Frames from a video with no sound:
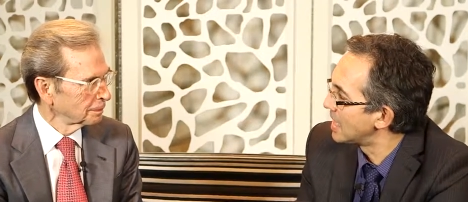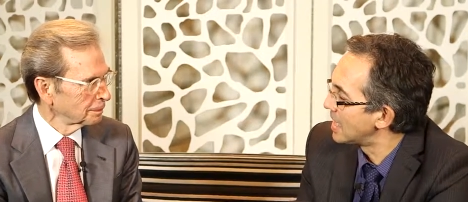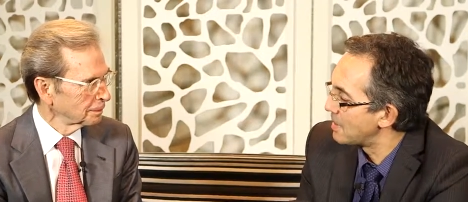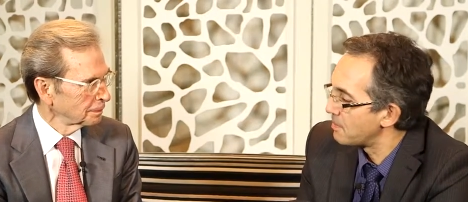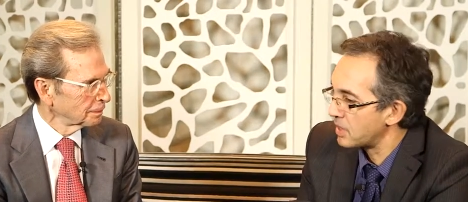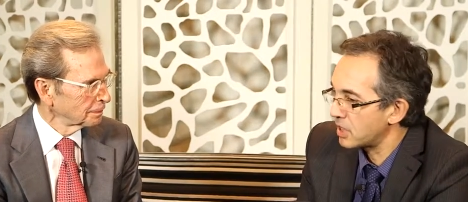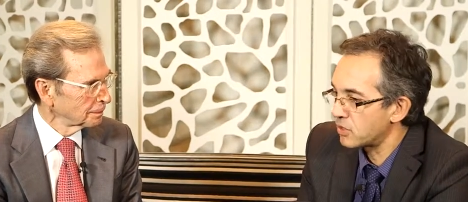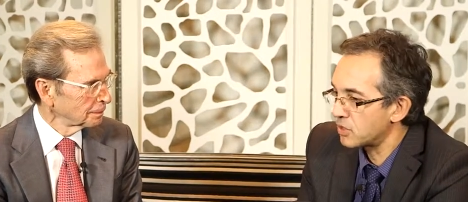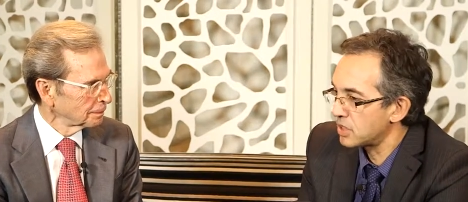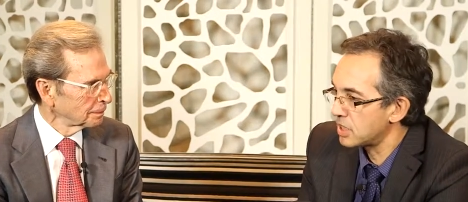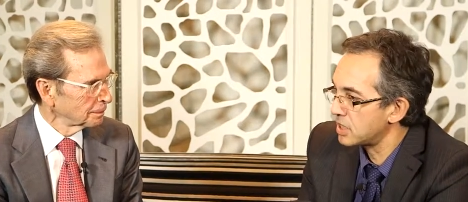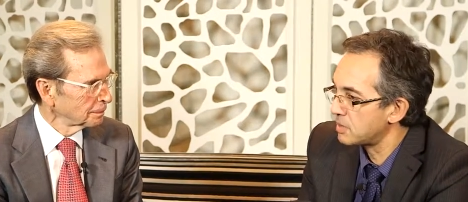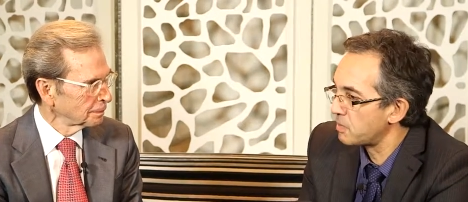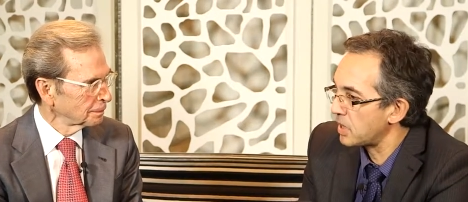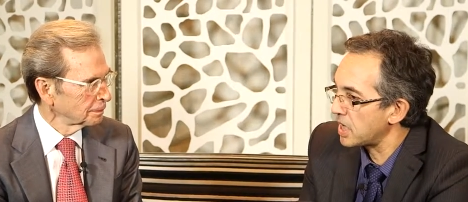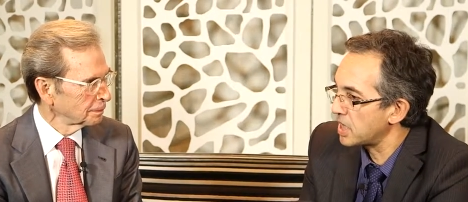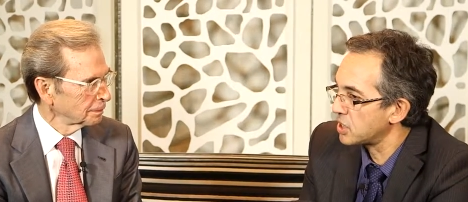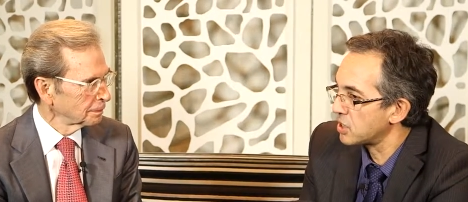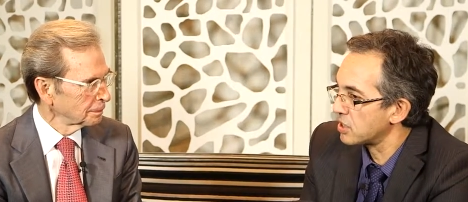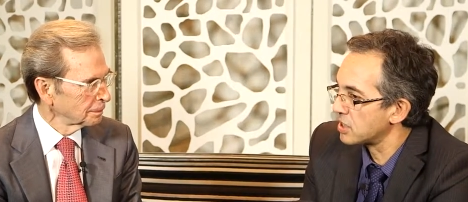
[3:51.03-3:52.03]
Speaker 1: because these
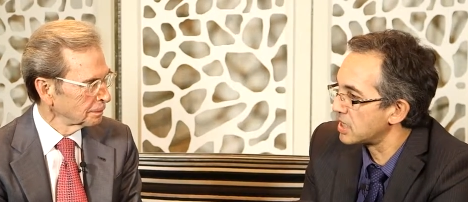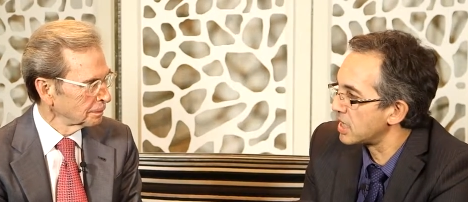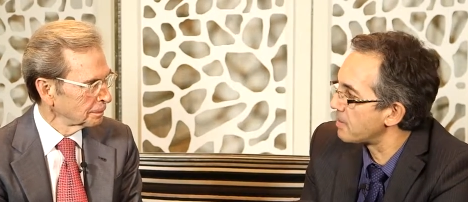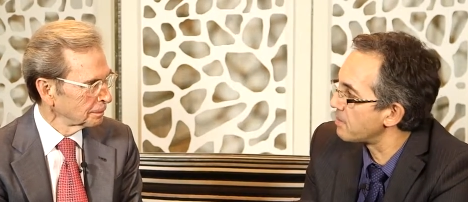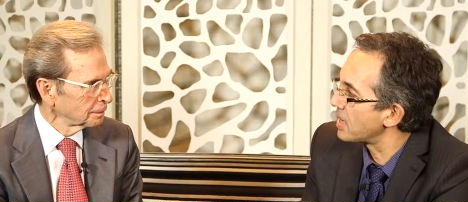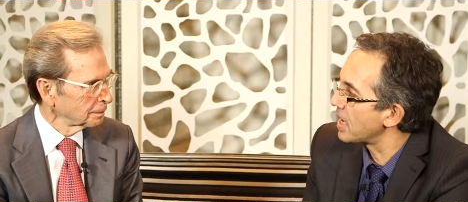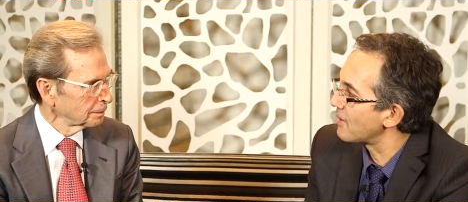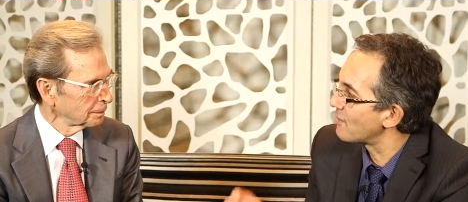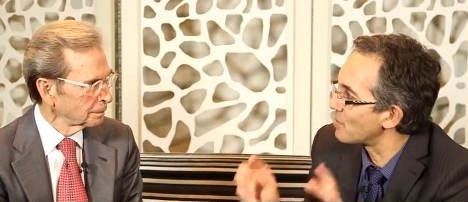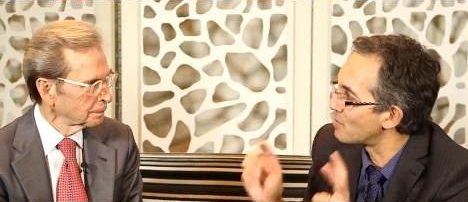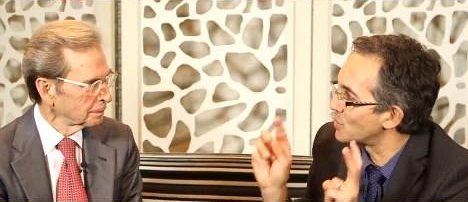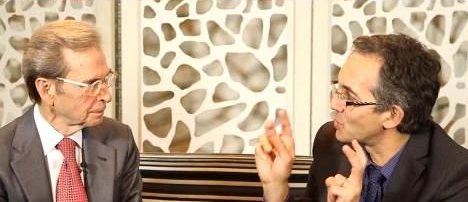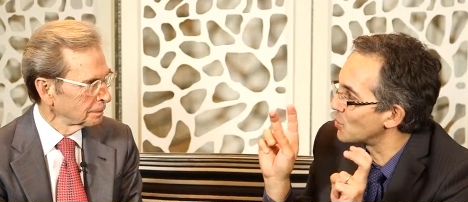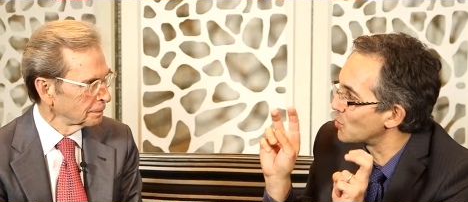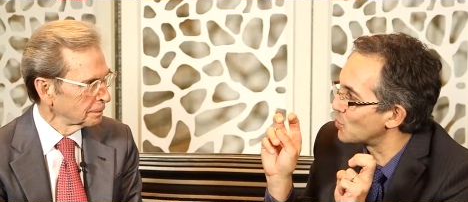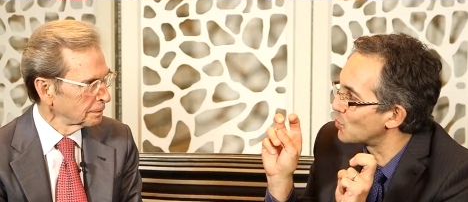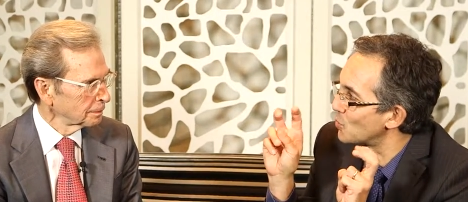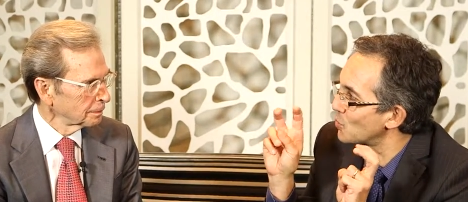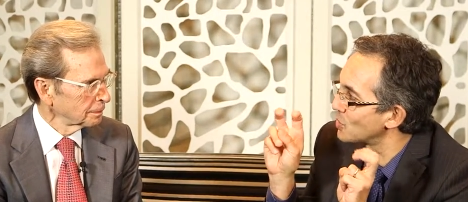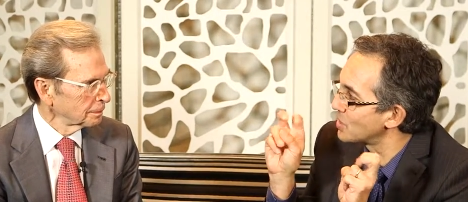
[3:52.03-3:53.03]
patients, they may have a
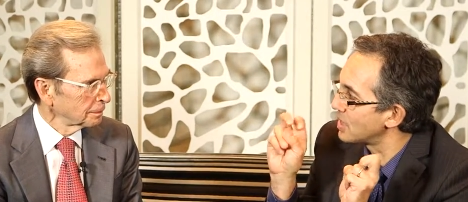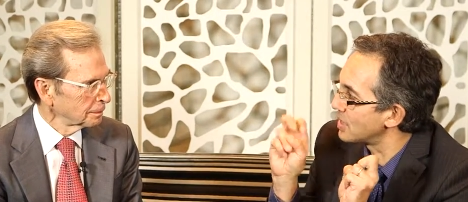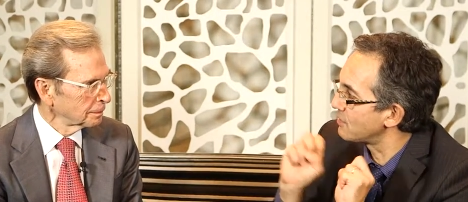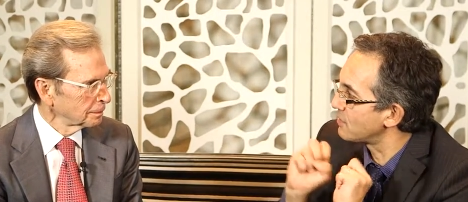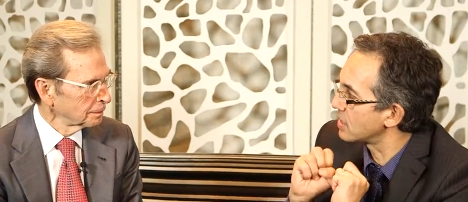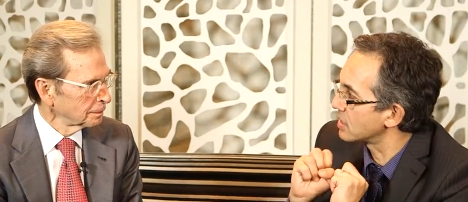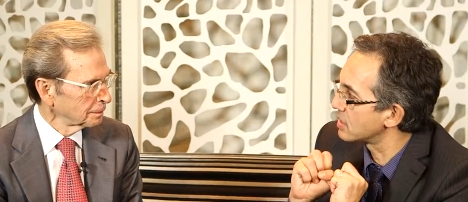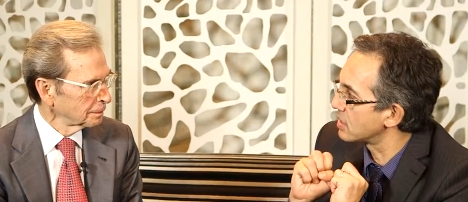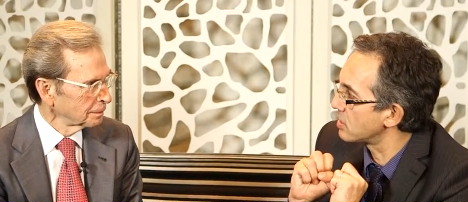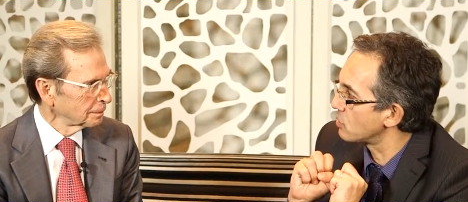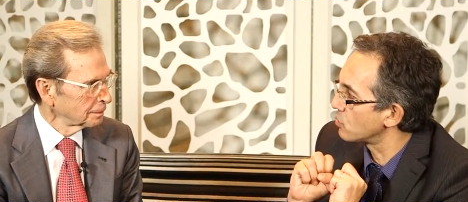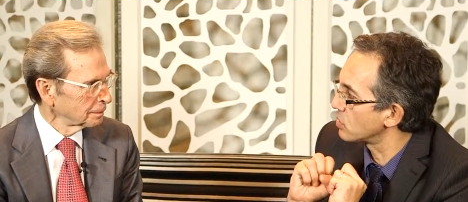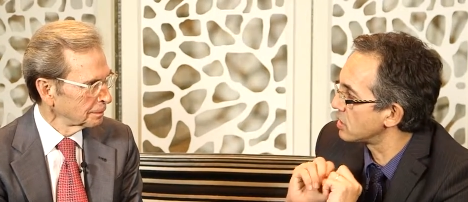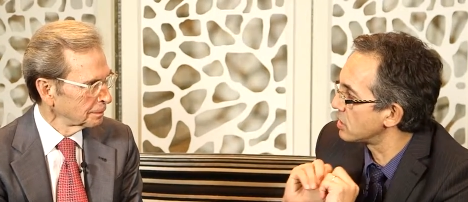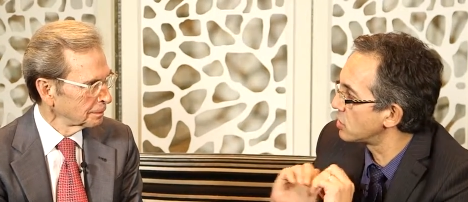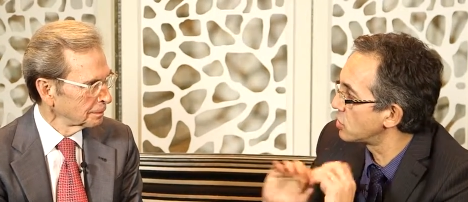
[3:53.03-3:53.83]
pseudo-severe stenosis.